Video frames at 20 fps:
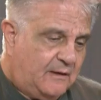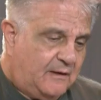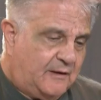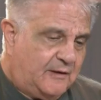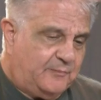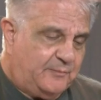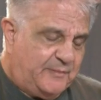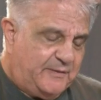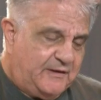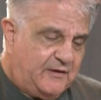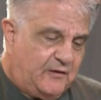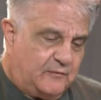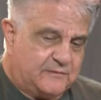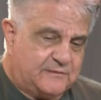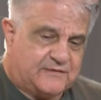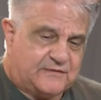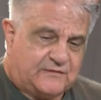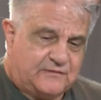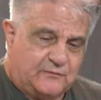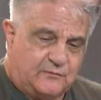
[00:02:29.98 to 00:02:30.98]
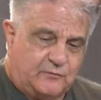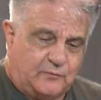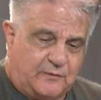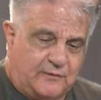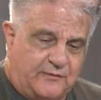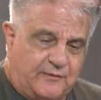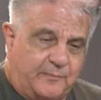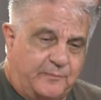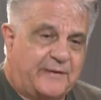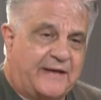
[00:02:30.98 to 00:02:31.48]
Unbeknownst to
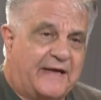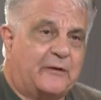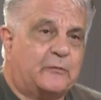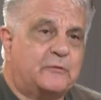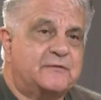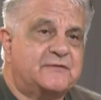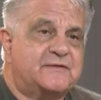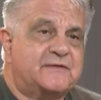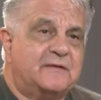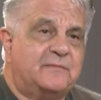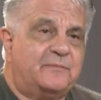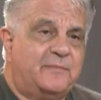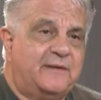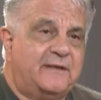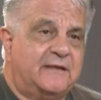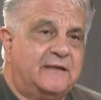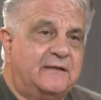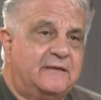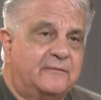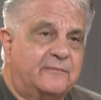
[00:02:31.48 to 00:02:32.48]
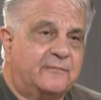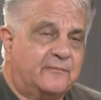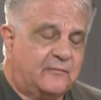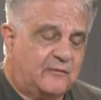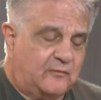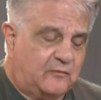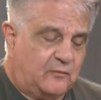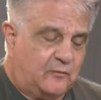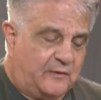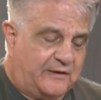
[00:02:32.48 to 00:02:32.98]
uh, the powers that be,
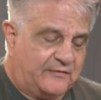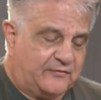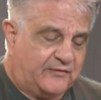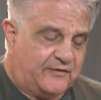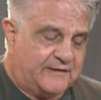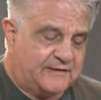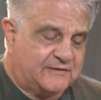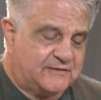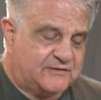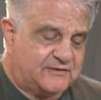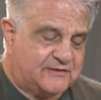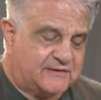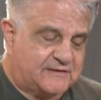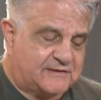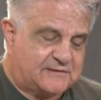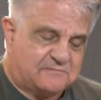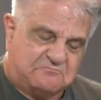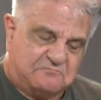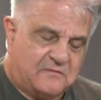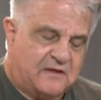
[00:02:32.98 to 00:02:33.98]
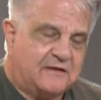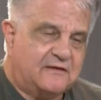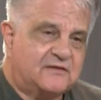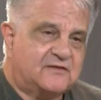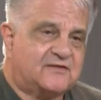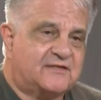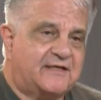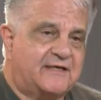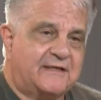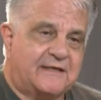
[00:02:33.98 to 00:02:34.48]
who want things just
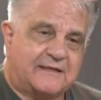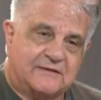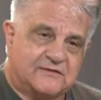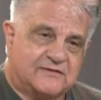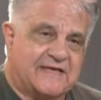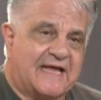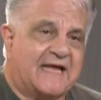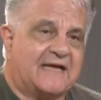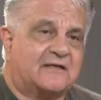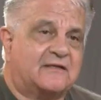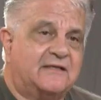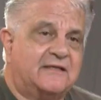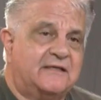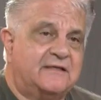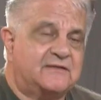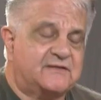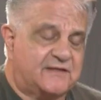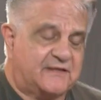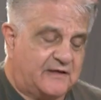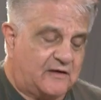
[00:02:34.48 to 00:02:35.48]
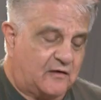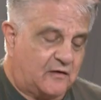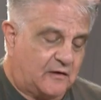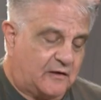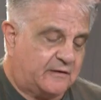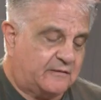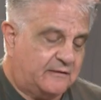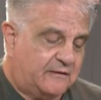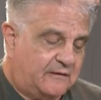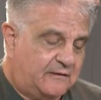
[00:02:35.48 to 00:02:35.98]
stay exactly as they
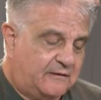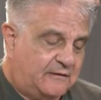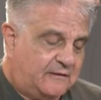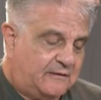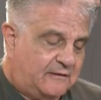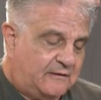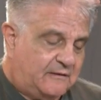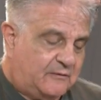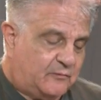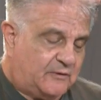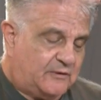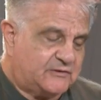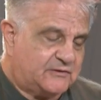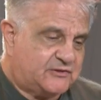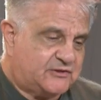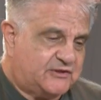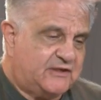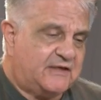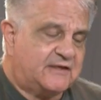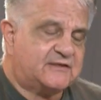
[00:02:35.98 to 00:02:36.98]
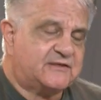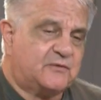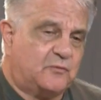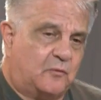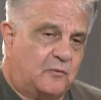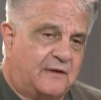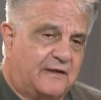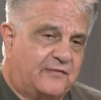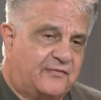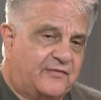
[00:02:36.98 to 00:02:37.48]
are, well, she doesn't
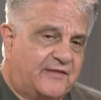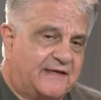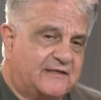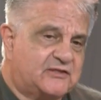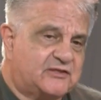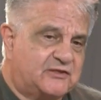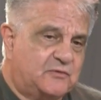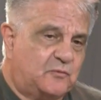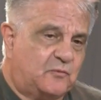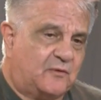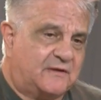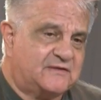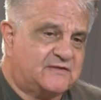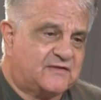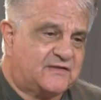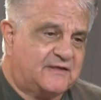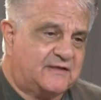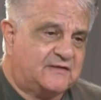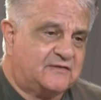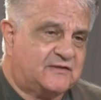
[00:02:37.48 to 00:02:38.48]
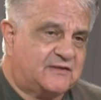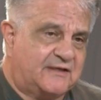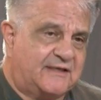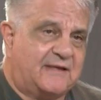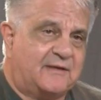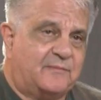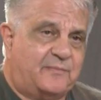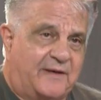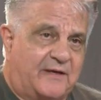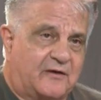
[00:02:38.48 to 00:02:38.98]
want that. She wants things to
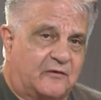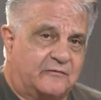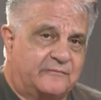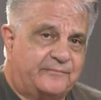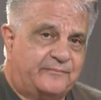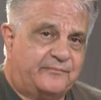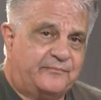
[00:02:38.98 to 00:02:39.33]
get better